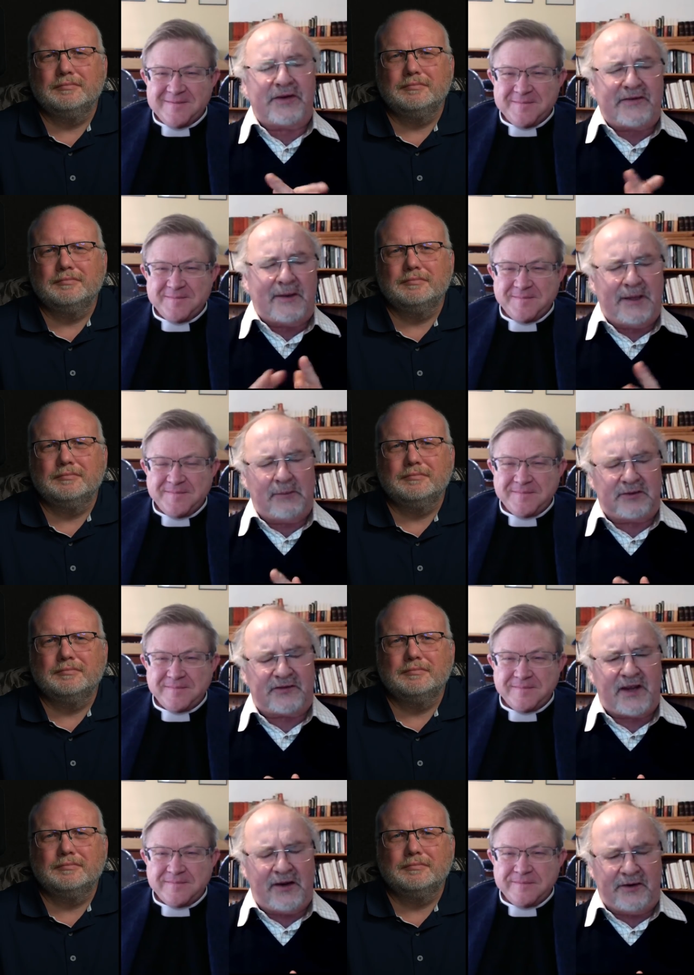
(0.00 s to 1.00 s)
Speaker 1: if I'd be able to
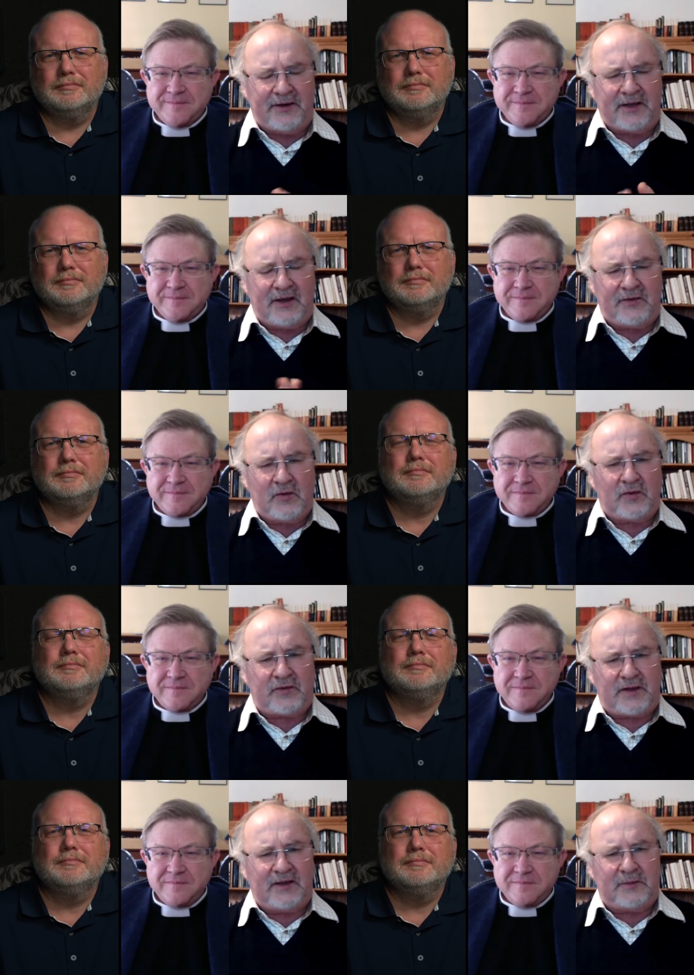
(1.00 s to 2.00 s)
share it, and, and George
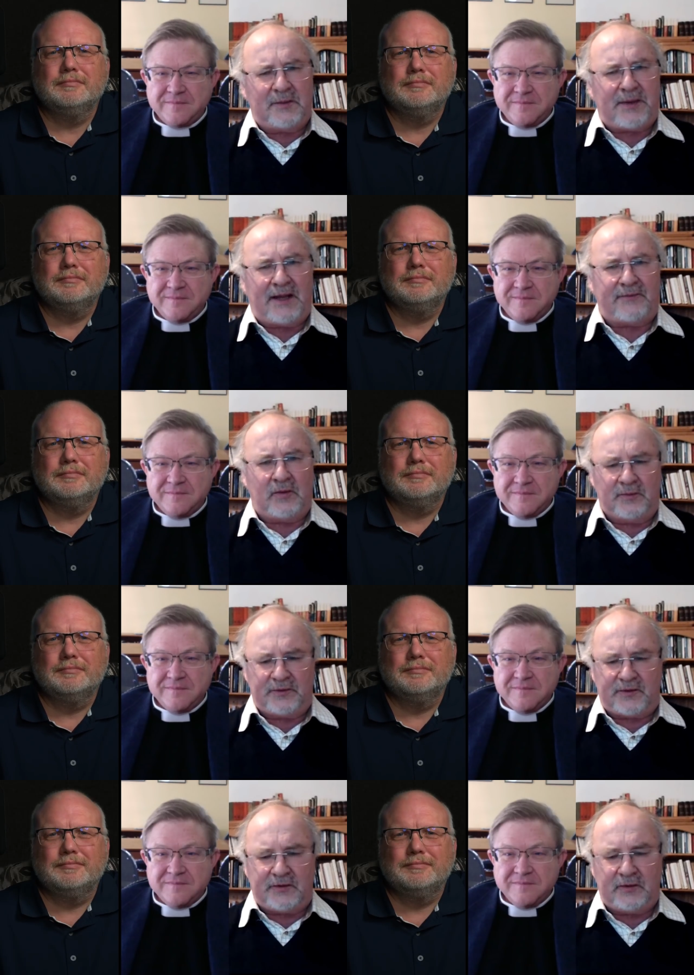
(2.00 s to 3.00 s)
gives me a platform
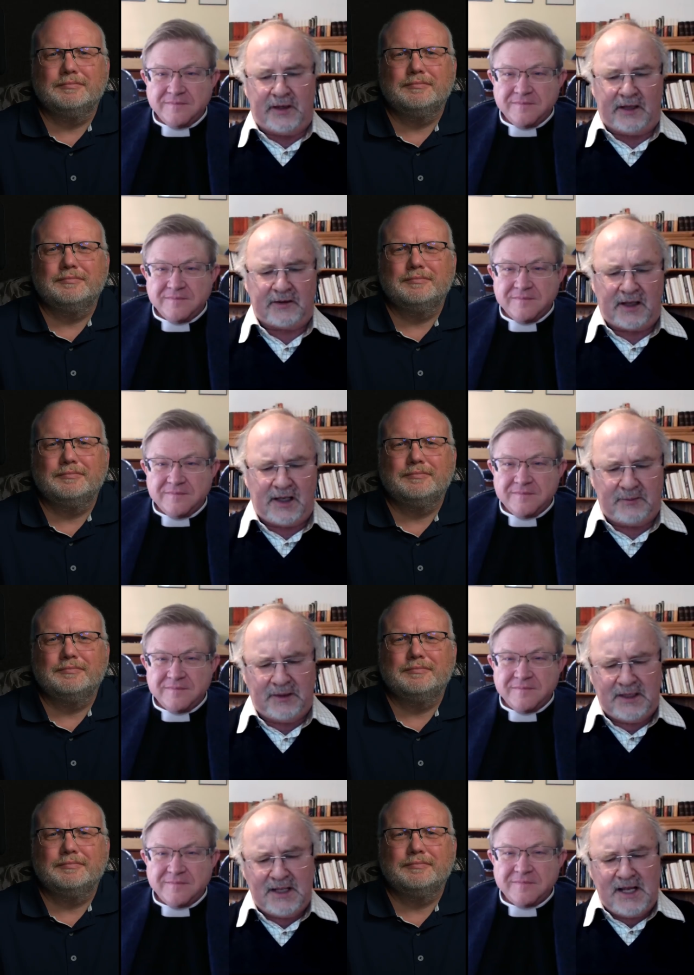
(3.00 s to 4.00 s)
to do that. Um,
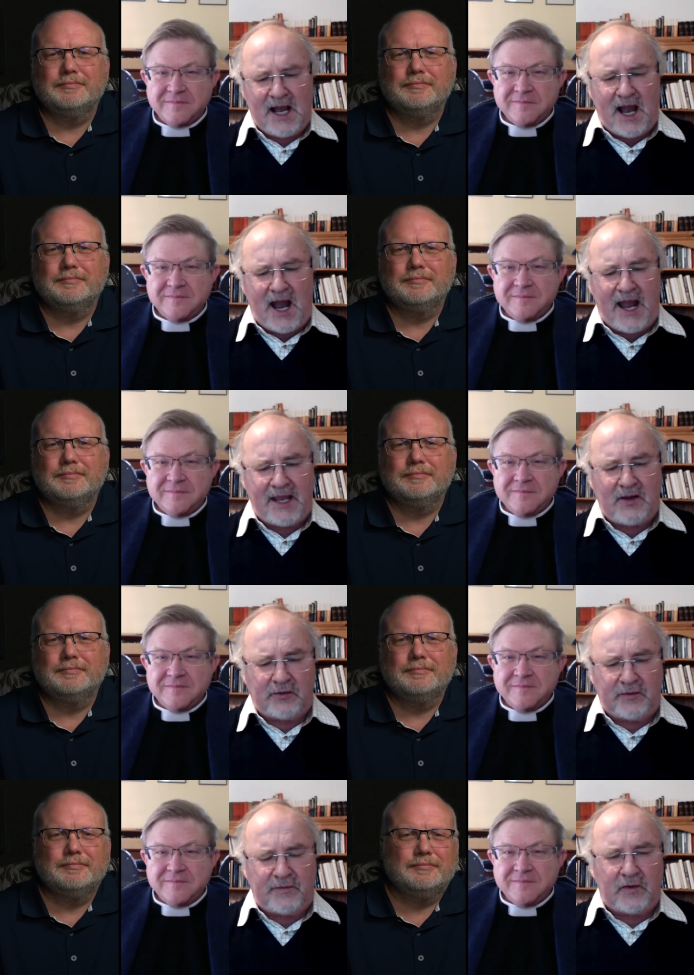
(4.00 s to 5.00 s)
I
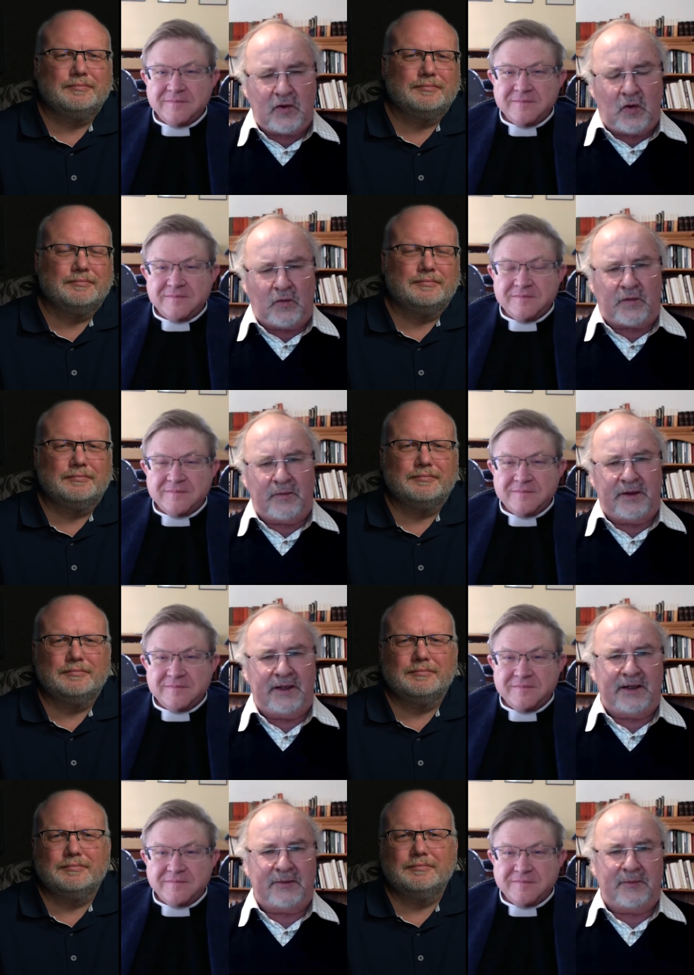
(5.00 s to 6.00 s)
got a phone call from
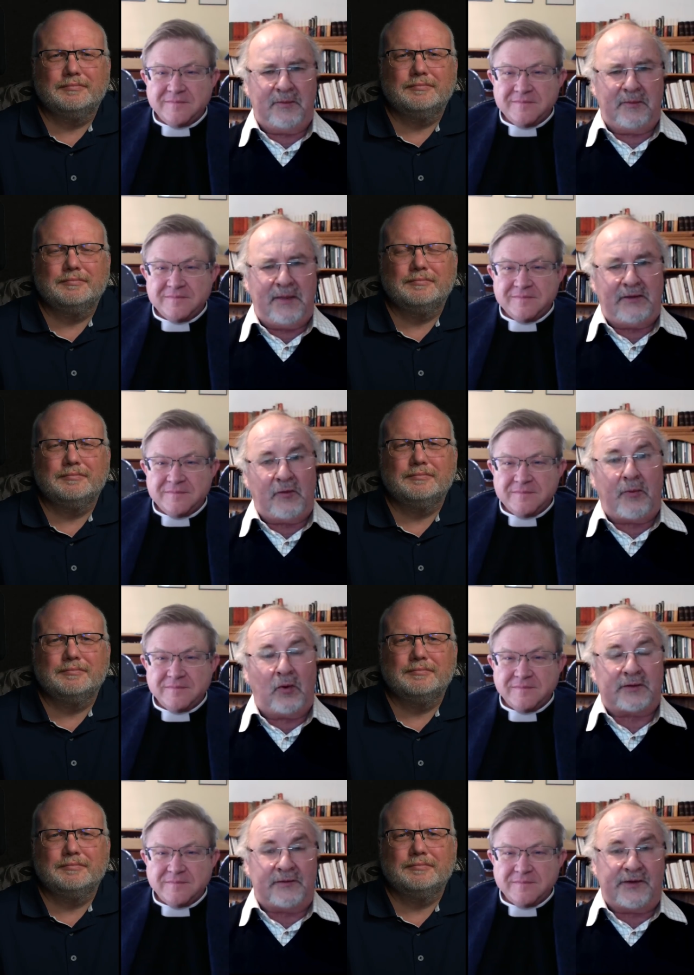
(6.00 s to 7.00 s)
the uh, main
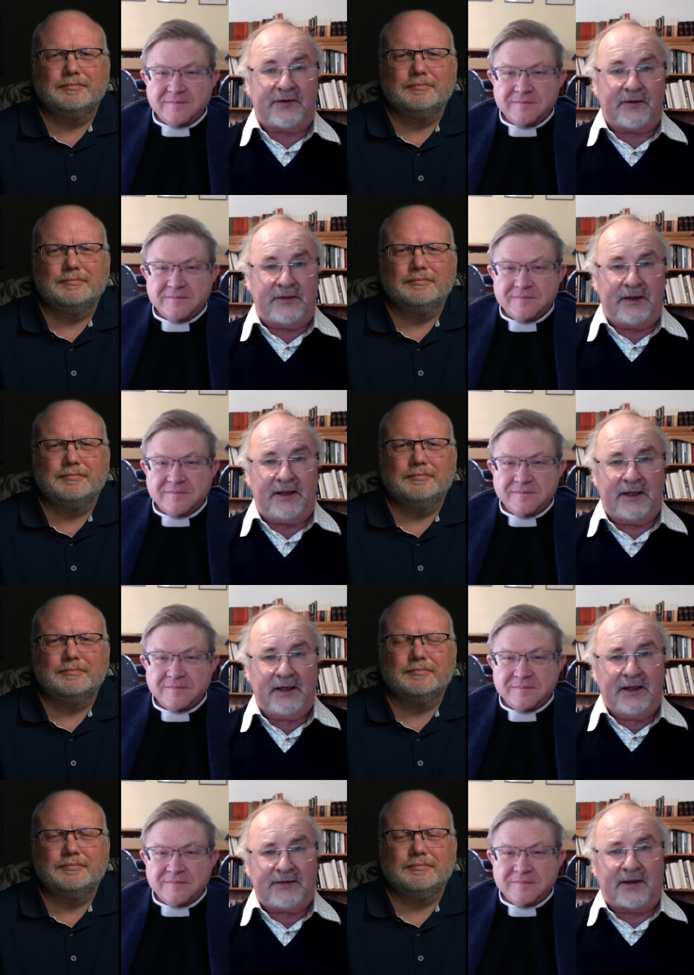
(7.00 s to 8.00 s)
reporter of the, of the uh,
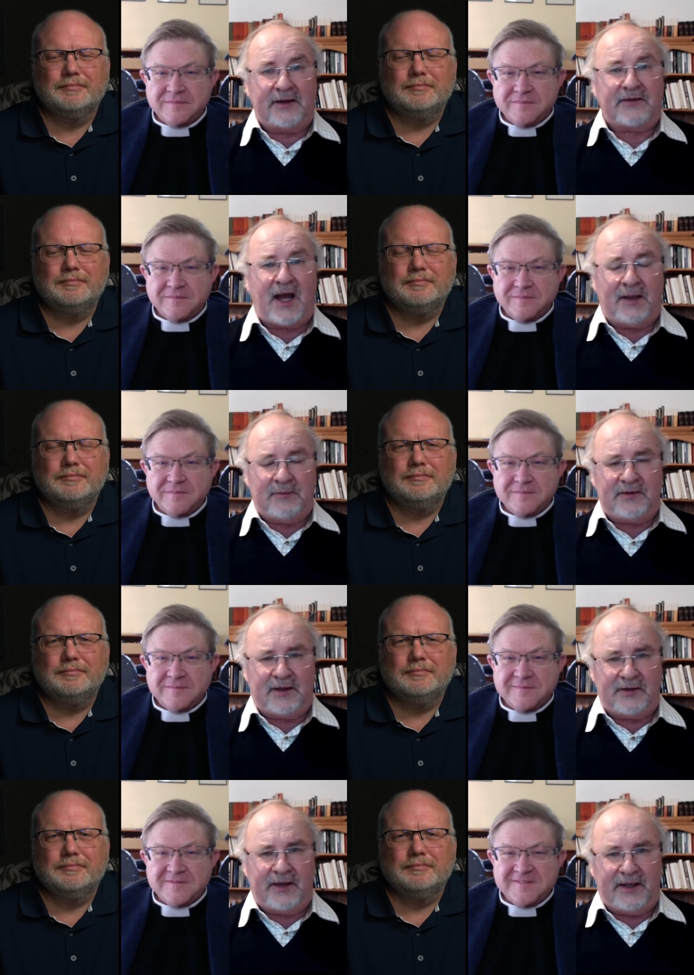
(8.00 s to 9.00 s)
Sunday Times
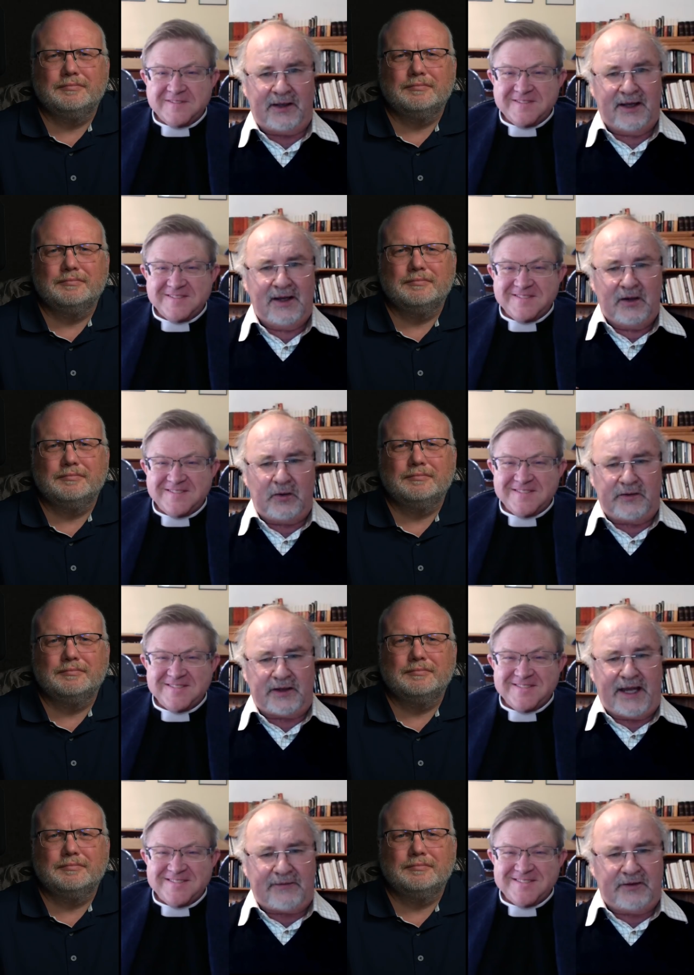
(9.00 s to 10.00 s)
the other day, who
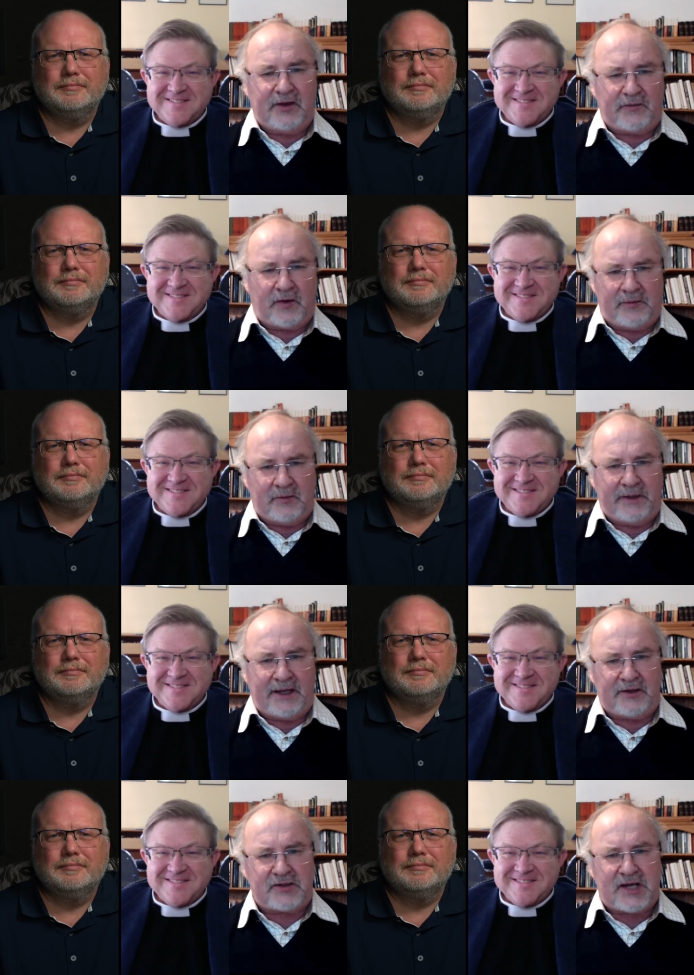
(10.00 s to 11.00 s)
said, "I haven't heard from you," and we
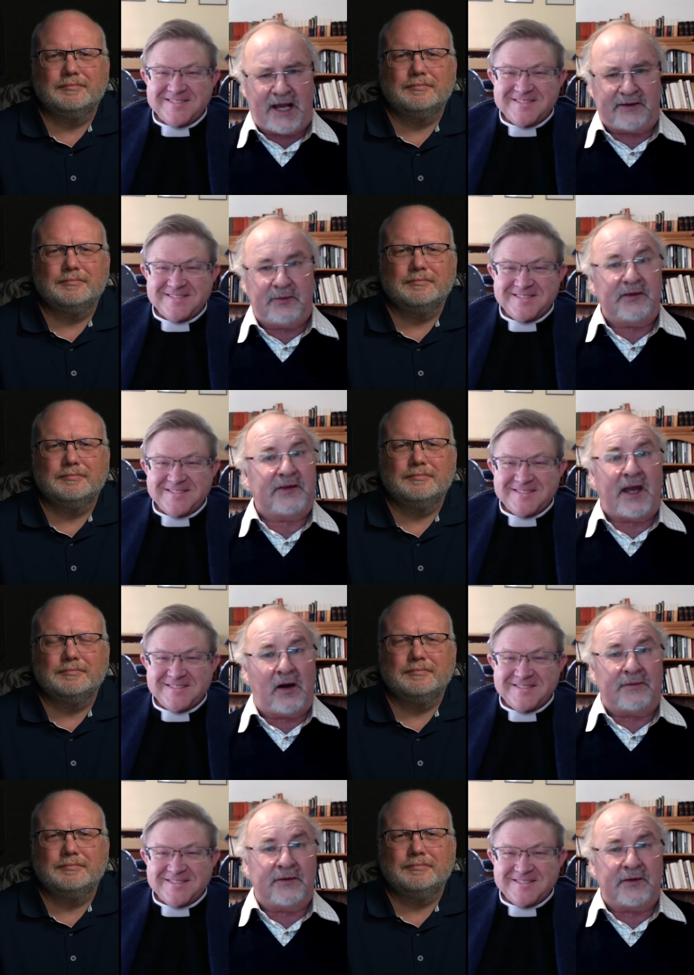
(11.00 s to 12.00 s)
had a chat. It was his day
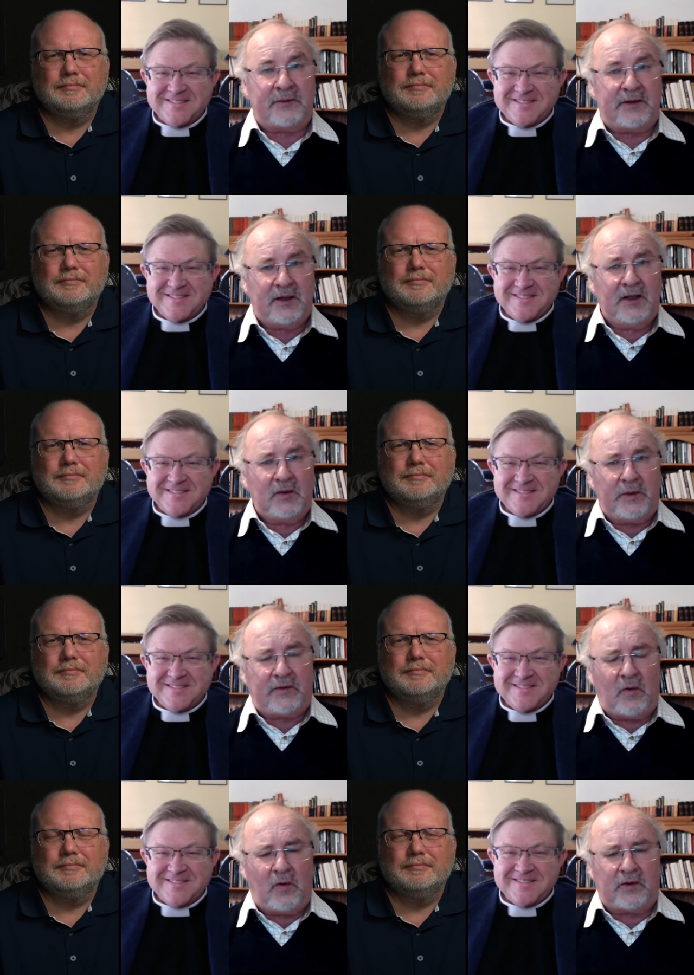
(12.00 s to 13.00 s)
off, and so we we
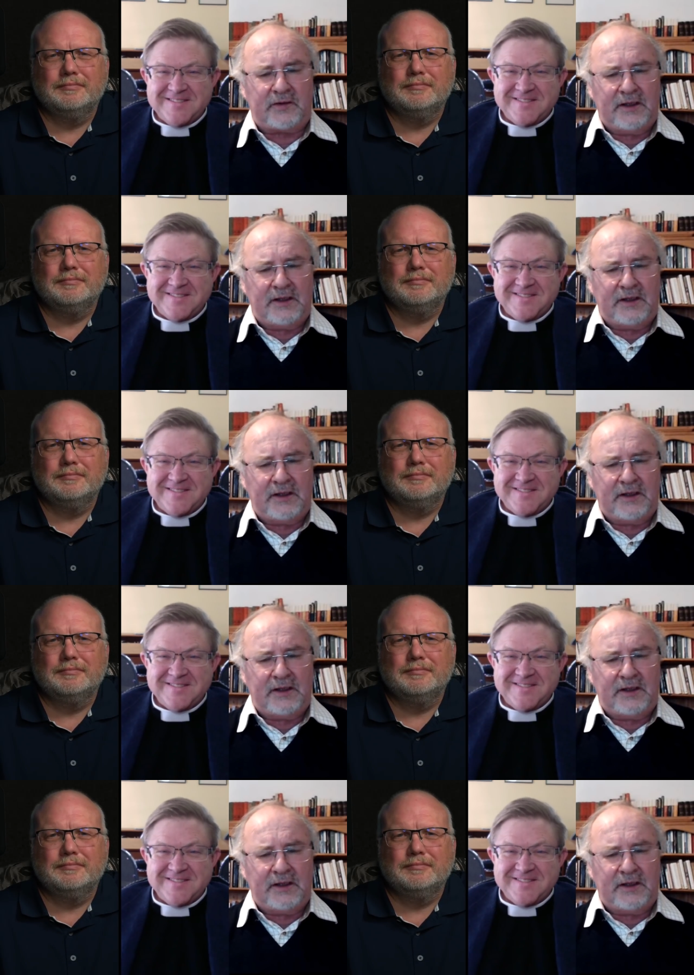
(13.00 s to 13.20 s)
talked.